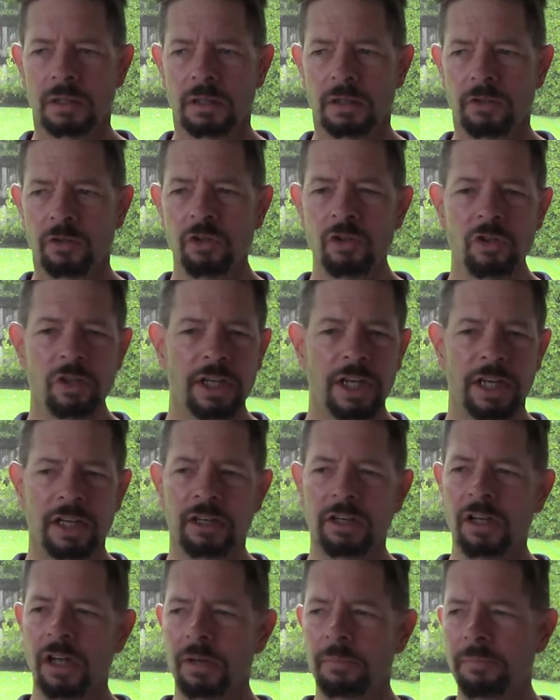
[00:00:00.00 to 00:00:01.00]
nougat,
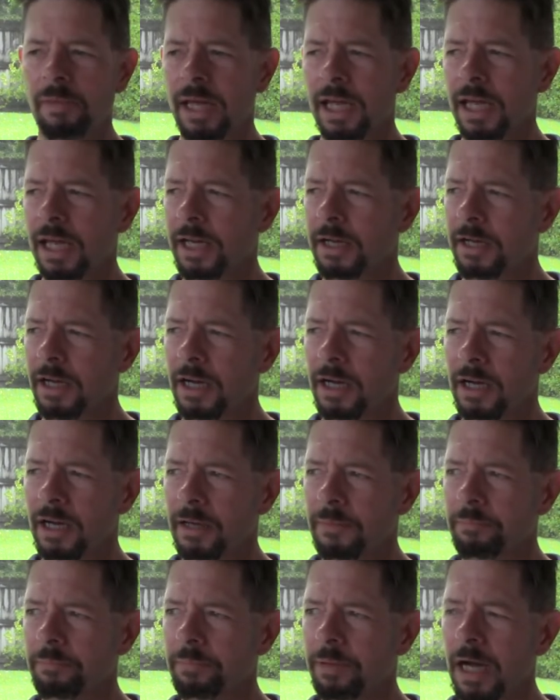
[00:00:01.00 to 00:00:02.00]
nutmeg, uh,
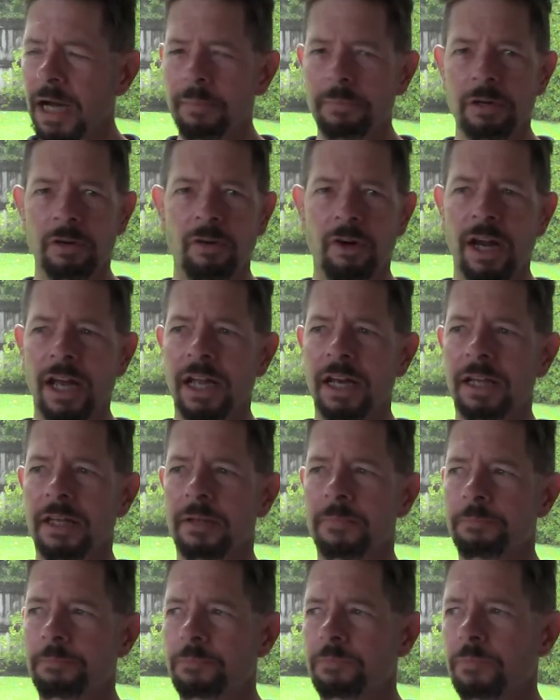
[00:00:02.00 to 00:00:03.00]
pomegranate,
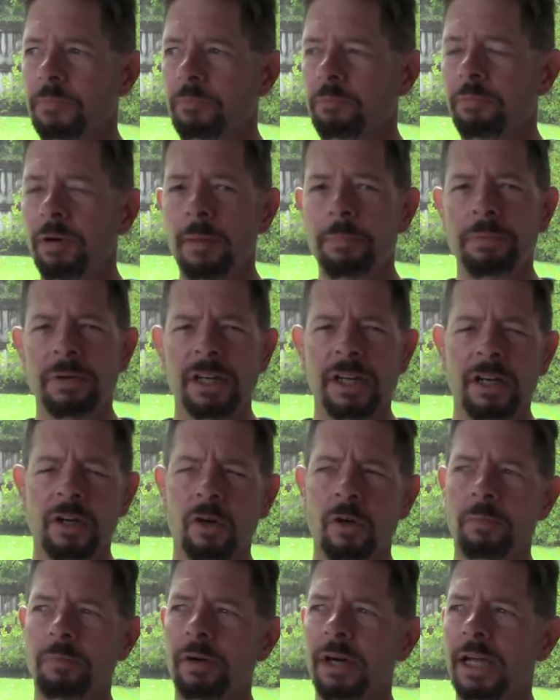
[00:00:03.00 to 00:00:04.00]

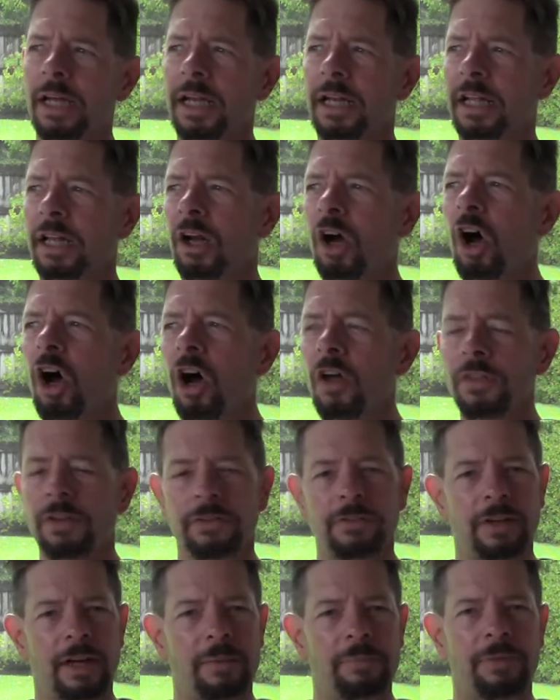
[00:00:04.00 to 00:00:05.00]
pumpernickel bread, and all
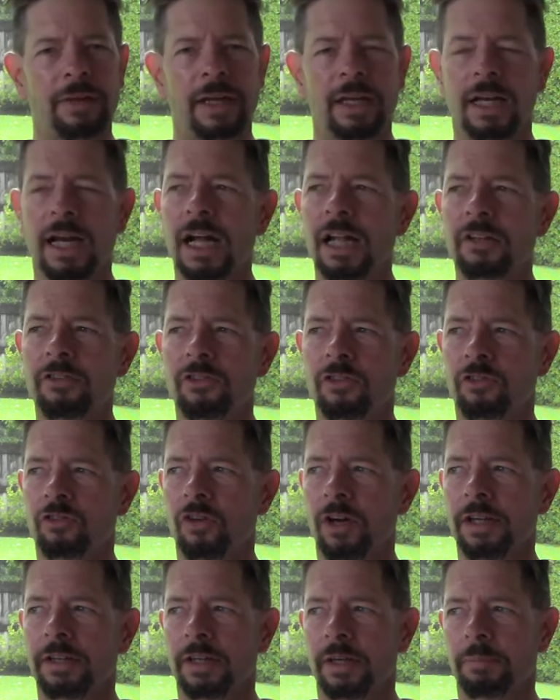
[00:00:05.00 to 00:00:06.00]
this. And I'm thinking, I just
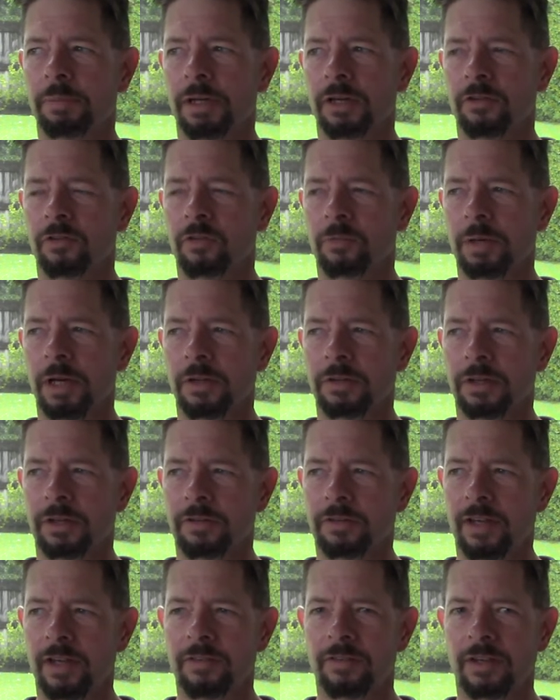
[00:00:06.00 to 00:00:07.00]
drank that beer and smelled it and
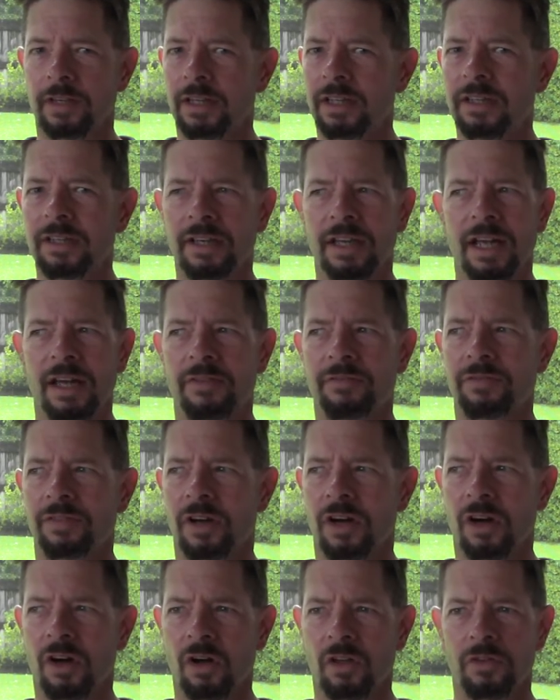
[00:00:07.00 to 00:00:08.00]
tasted it. It didn't
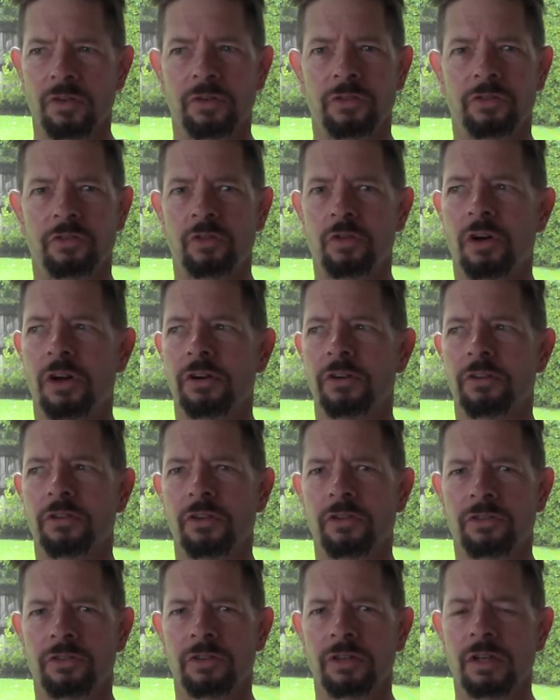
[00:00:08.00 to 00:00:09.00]
have all those 200 uh,
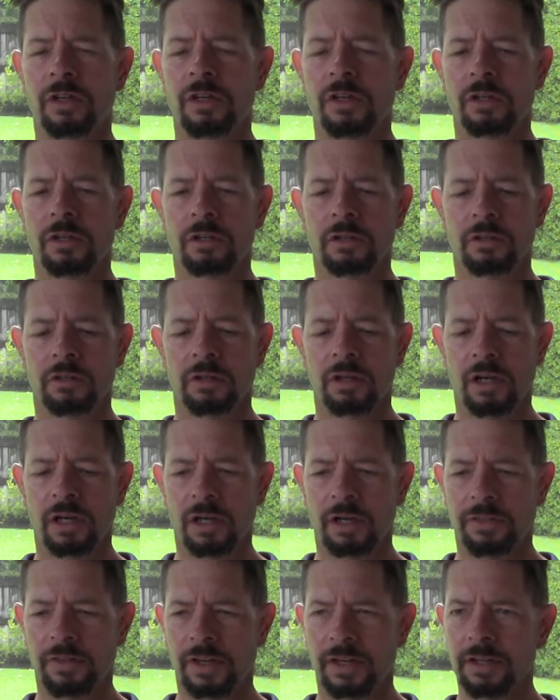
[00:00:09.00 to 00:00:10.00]

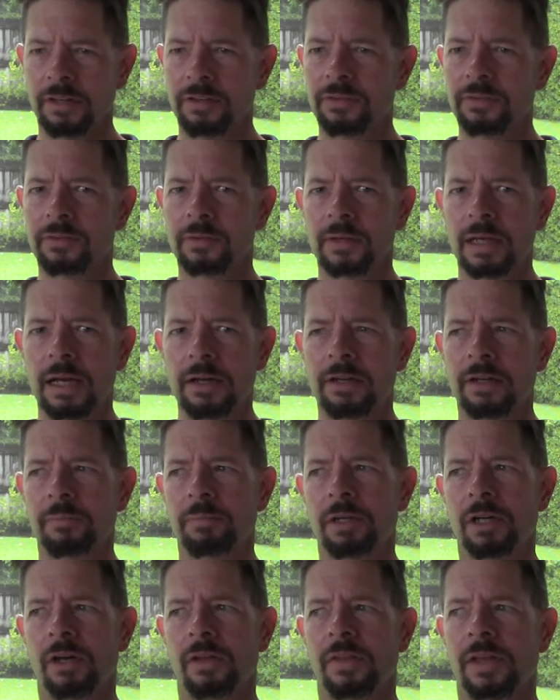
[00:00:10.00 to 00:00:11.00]
things. How could it
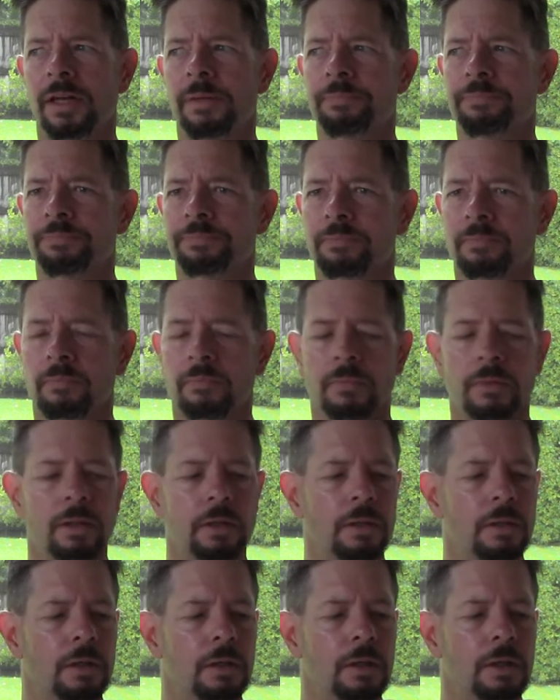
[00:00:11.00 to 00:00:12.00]
be all that?
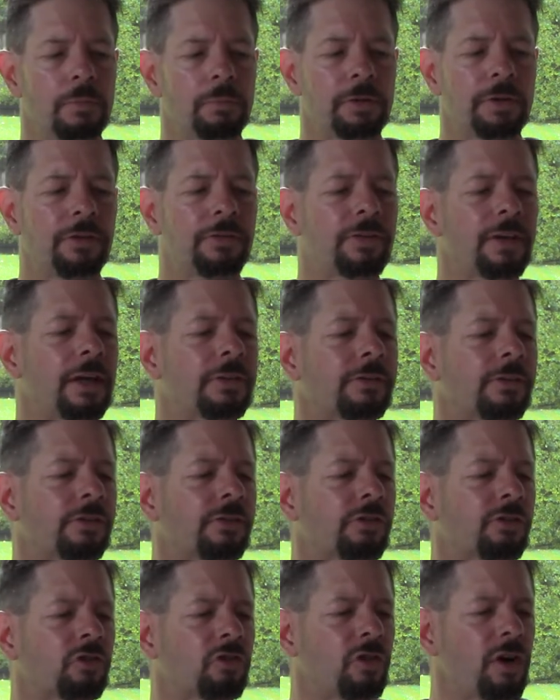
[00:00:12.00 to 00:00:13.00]
this has a
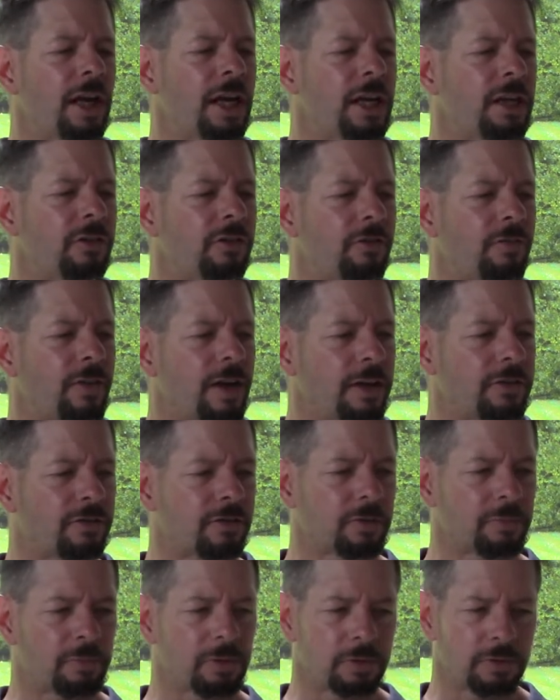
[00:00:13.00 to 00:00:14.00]
strange
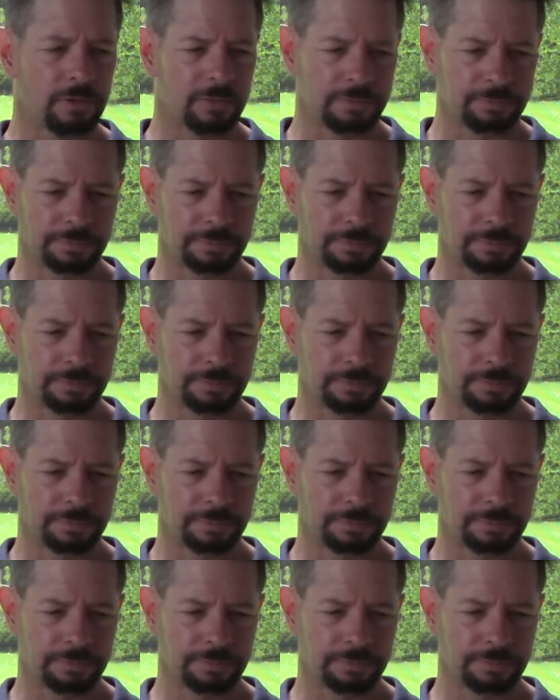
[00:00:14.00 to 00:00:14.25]
vegetable